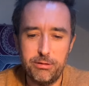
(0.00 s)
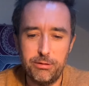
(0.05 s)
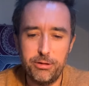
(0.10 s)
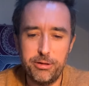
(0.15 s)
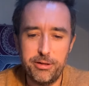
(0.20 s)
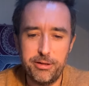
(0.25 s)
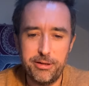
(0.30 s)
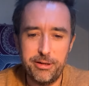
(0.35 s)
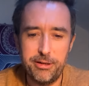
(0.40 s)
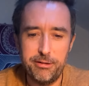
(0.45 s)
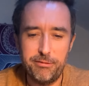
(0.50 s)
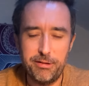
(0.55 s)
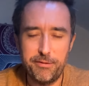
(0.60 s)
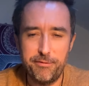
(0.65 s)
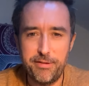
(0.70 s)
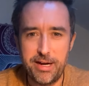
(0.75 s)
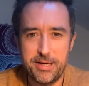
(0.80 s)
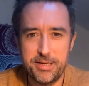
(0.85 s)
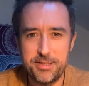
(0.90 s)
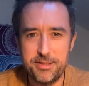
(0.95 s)
look at your
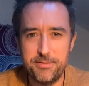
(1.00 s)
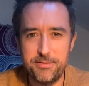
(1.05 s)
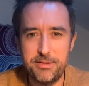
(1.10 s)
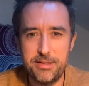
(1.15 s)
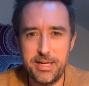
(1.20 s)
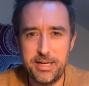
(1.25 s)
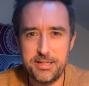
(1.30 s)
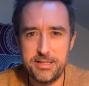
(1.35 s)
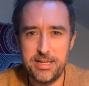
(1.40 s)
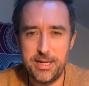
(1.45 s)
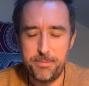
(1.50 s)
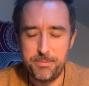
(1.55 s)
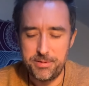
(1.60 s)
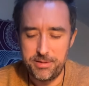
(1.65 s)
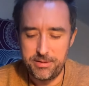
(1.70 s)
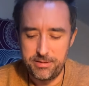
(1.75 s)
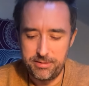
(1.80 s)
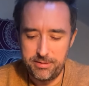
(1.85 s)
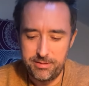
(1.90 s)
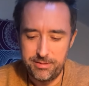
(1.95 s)
advice and next
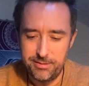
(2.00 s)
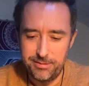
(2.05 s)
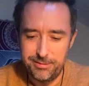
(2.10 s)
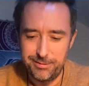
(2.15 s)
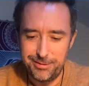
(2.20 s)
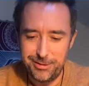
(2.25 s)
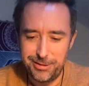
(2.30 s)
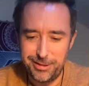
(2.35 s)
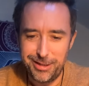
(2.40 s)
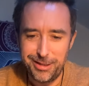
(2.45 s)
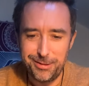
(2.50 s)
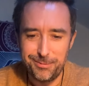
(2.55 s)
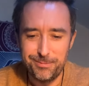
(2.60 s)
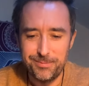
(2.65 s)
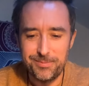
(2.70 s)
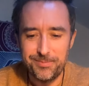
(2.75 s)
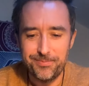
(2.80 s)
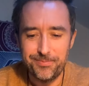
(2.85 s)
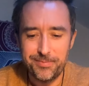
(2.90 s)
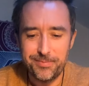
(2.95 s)
steps, okay?
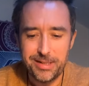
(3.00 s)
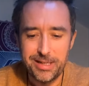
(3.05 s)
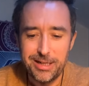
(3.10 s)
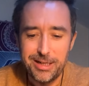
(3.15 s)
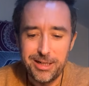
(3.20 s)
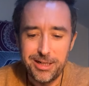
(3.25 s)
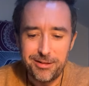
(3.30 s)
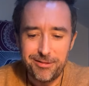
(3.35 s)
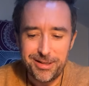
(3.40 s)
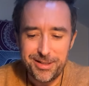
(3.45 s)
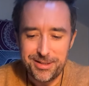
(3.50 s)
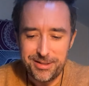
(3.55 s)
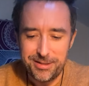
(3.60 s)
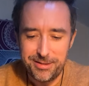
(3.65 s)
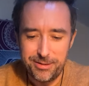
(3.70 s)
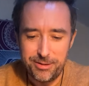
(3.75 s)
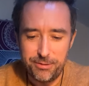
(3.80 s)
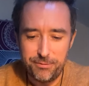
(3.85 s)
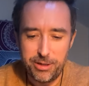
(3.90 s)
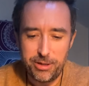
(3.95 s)
Right,
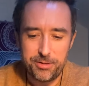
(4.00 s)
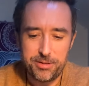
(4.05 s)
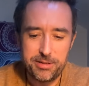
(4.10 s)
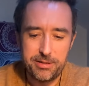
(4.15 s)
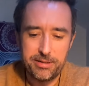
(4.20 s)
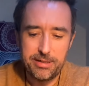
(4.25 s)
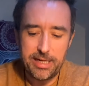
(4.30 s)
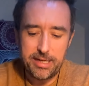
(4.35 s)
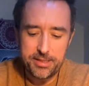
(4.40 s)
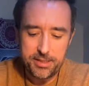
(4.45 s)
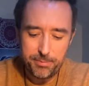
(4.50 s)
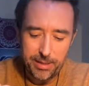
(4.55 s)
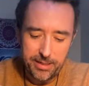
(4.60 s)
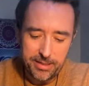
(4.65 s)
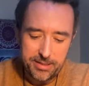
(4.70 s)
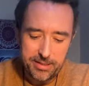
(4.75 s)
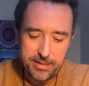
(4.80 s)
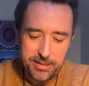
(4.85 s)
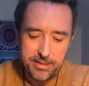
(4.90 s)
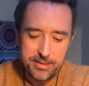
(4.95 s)
who have we got? Cancer,
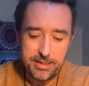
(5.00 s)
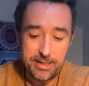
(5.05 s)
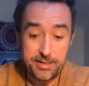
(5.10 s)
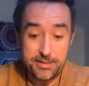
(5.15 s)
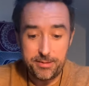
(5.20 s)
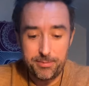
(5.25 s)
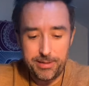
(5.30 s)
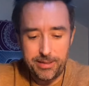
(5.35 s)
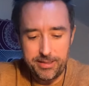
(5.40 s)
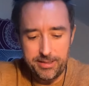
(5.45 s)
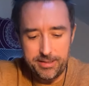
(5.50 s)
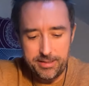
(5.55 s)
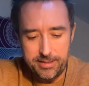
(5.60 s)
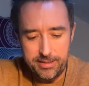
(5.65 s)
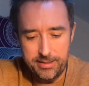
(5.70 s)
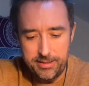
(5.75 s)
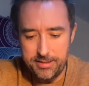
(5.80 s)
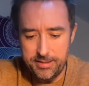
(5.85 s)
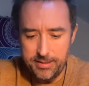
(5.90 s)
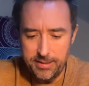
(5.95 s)

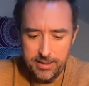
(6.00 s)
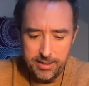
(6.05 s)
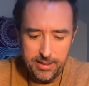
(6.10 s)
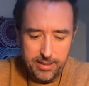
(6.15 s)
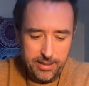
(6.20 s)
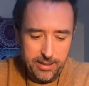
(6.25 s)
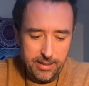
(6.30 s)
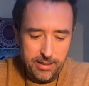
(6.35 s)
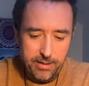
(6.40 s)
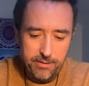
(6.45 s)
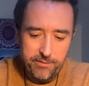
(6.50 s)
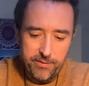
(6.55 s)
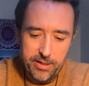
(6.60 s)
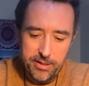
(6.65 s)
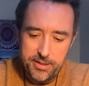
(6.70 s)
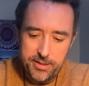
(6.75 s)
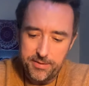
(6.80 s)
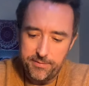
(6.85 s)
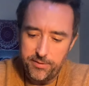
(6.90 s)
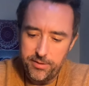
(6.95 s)
Pisces.
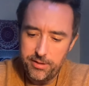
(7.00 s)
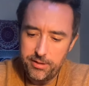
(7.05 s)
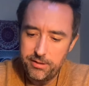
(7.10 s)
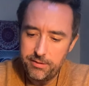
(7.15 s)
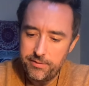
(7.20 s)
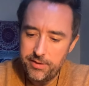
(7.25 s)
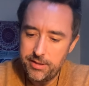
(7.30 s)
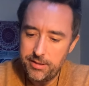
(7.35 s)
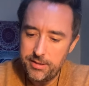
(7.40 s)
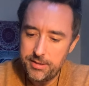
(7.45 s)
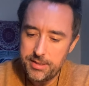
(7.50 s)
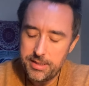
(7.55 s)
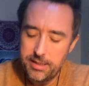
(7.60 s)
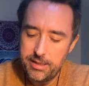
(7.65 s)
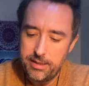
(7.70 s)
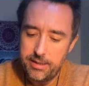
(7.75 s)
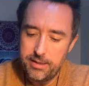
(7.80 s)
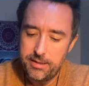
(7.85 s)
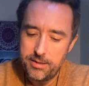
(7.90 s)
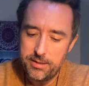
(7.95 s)
Venus in Virgo, Venus
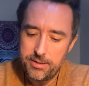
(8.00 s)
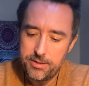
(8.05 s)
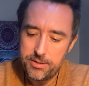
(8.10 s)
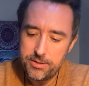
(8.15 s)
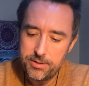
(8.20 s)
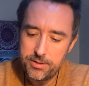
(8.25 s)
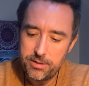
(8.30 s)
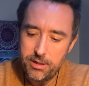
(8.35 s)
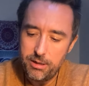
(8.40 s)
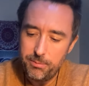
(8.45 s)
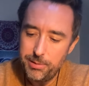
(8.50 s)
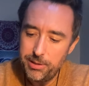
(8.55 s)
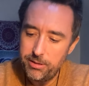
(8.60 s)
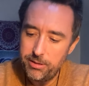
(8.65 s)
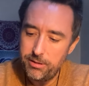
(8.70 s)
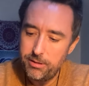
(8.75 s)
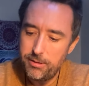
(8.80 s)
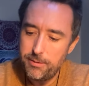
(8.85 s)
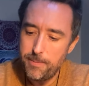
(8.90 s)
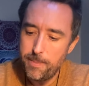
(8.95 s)
in
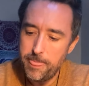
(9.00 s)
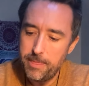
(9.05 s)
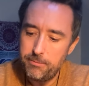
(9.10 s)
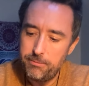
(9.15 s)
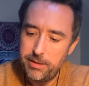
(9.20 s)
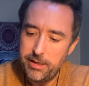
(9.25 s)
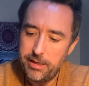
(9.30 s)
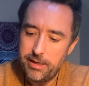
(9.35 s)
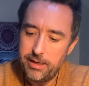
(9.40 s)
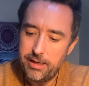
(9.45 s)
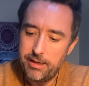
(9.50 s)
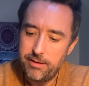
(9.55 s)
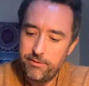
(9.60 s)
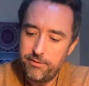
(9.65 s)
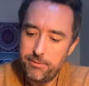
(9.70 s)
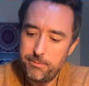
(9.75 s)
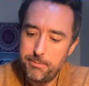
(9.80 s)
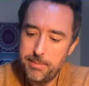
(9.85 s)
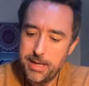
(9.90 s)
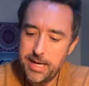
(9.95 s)
Scorpio. We have
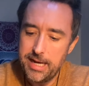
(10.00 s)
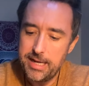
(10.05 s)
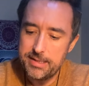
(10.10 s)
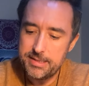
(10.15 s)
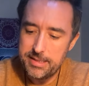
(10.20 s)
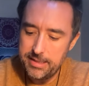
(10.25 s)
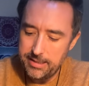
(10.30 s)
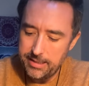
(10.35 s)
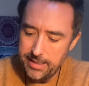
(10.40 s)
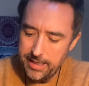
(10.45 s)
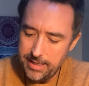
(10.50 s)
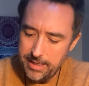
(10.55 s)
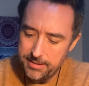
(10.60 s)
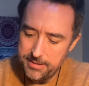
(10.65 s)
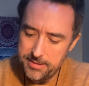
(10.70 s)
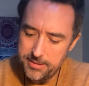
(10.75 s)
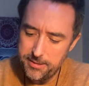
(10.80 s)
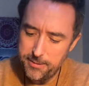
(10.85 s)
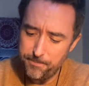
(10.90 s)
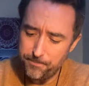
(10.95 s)
Mars in
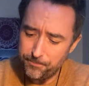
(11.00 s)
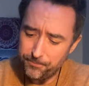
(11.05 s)
Cancer,